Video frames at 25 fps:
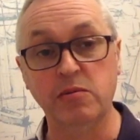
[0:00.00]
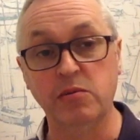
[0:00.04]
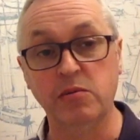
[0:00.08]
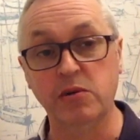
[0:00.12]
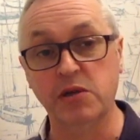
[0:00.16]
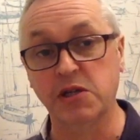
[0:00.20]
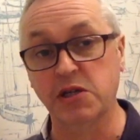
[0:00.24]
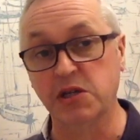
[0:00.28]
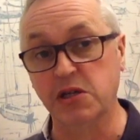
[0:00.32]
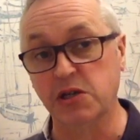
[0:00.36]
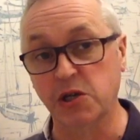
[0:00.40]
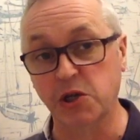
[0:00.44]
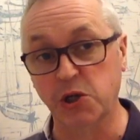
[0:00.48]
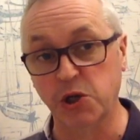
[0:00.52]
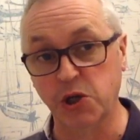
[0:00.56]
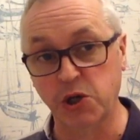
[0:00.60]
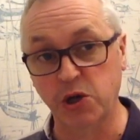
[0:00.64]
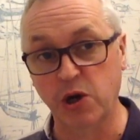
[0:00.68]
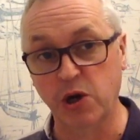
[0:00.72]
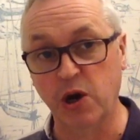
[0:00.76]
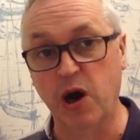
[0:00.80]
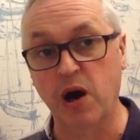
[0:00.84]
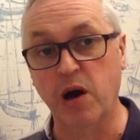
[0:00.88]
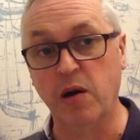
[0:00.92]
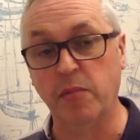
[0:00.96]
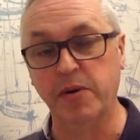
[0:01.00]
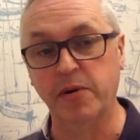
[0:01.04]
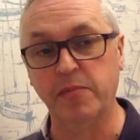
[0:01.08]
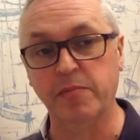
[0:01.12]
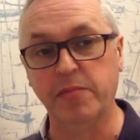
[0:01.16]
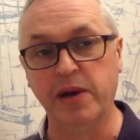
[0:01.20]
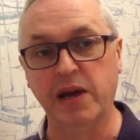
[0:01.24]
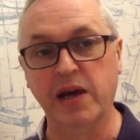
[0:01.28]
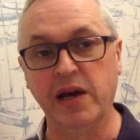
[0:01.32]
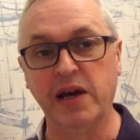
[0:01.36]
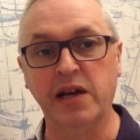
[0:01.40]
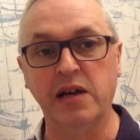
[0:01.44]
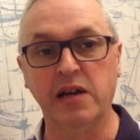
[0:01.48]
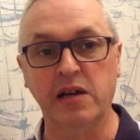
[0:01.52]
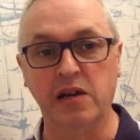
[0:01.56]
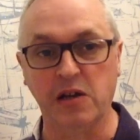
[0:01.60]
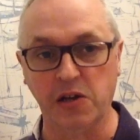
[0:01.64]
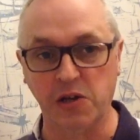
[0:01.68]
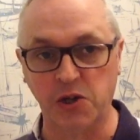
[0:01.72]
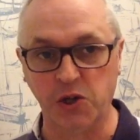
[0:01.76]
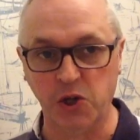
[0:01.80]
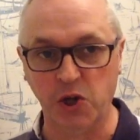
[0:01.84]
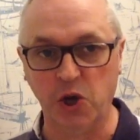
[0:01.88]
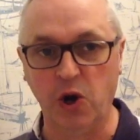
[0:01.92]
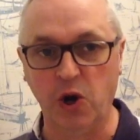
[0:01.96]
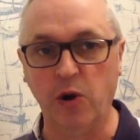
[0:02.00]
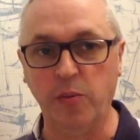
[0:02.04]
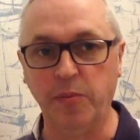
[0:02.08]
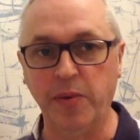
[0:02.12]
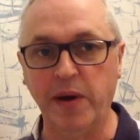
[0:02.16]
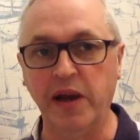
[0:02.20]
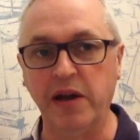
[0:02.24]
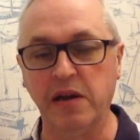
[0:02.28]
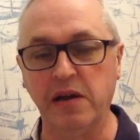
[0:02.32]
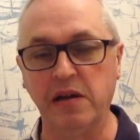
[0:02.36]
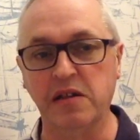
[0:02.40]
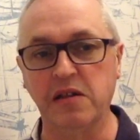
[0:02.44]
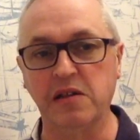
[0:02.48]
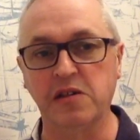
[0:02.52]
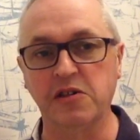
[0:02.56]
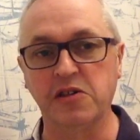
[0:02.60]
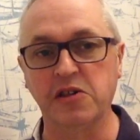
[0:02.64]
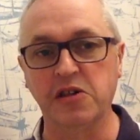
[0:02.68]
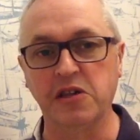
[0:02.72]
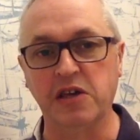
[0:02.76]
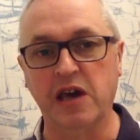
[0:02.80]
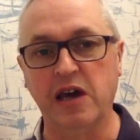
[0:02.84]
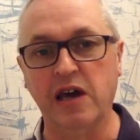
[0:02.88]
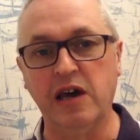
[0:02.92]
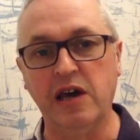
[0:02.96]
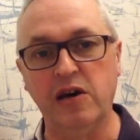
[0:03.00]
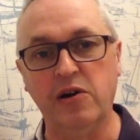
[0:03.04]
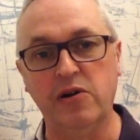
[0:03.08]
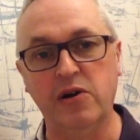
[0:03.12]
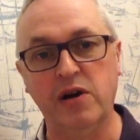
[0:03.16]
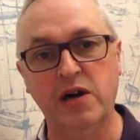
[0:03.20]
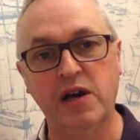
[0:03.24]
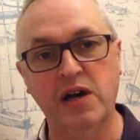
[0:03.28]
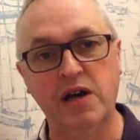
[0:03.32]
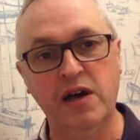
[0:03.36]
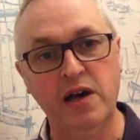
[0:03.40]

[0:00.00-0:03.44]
which is a sharp blade at the top end of the scale,